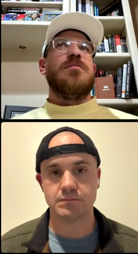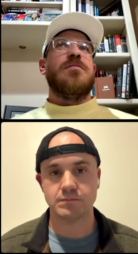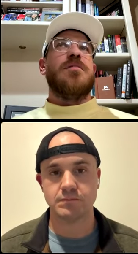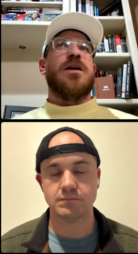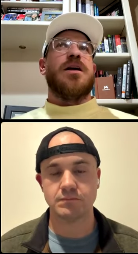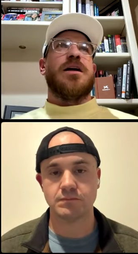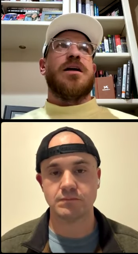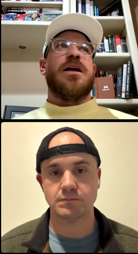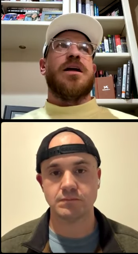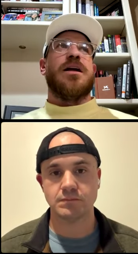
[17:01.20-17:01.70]

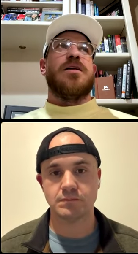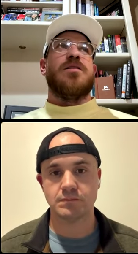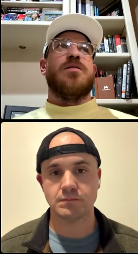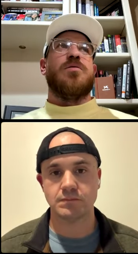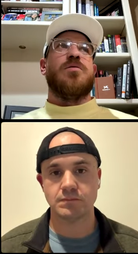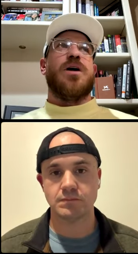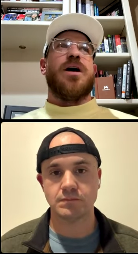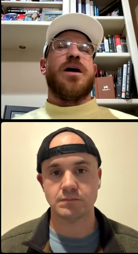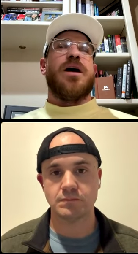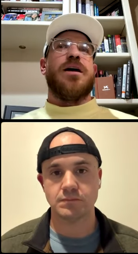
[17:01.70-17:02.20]
Speaker 1: and get in the
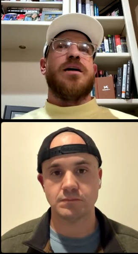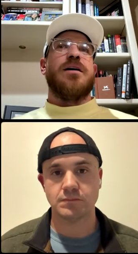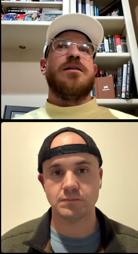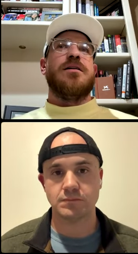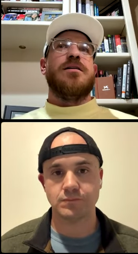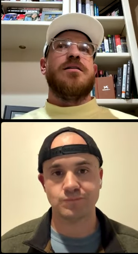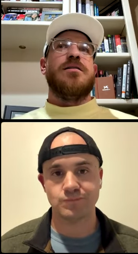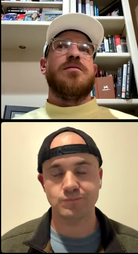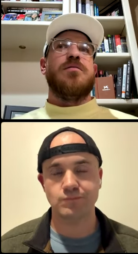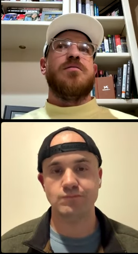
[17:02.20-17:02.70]
hmm. way.
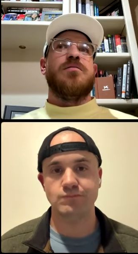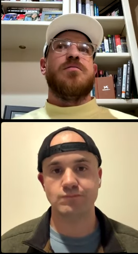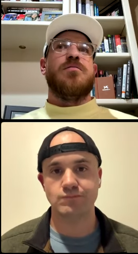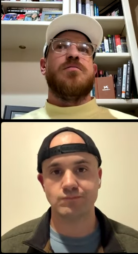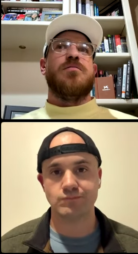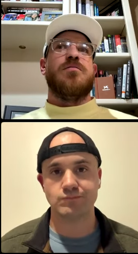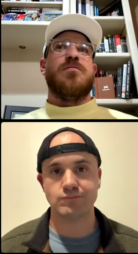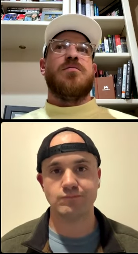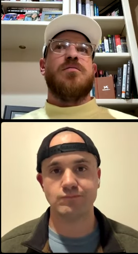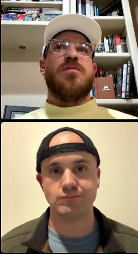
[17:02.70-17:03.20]

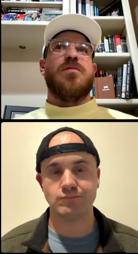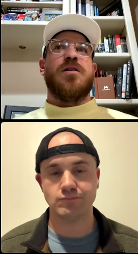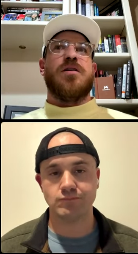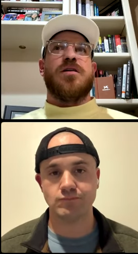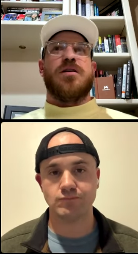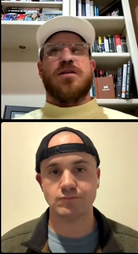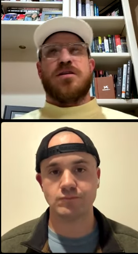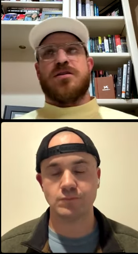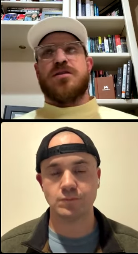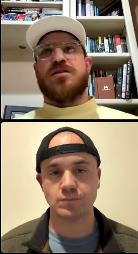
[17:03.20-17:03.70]

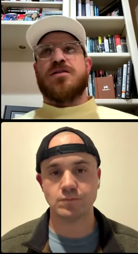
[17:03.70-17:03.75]
To